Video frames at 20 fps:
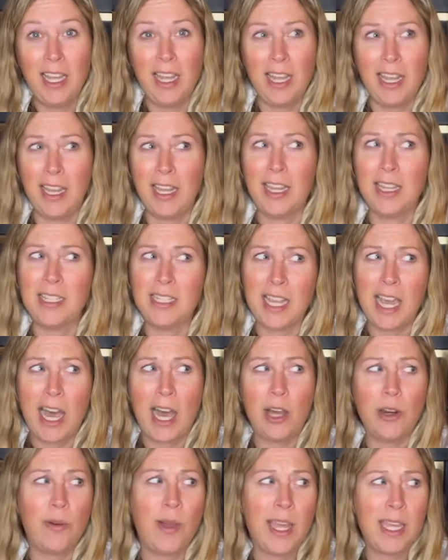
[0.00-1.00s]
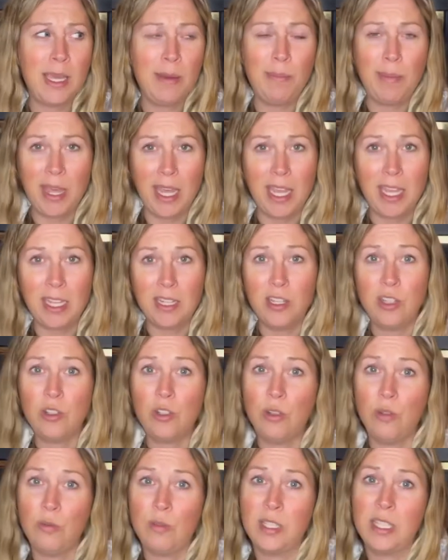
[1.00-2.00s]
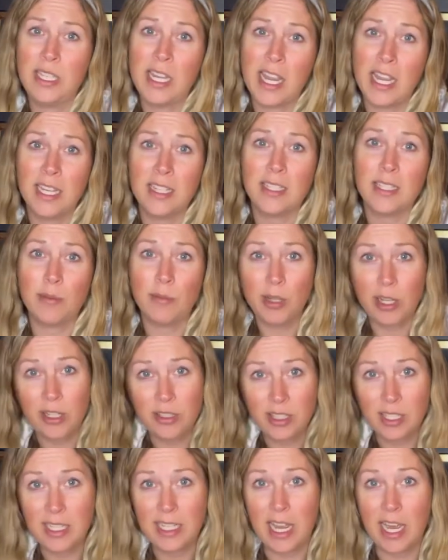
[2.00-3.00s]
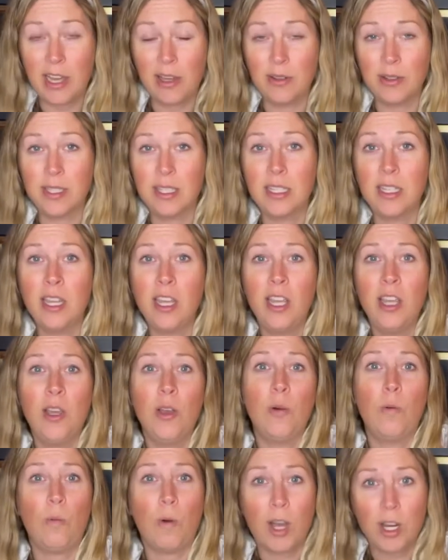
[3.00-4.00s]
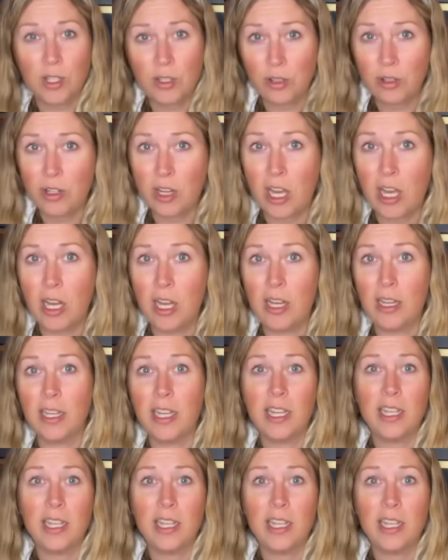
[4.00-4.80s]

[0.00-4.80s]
And how do I get paid to stay at someone else's house, watch their dog,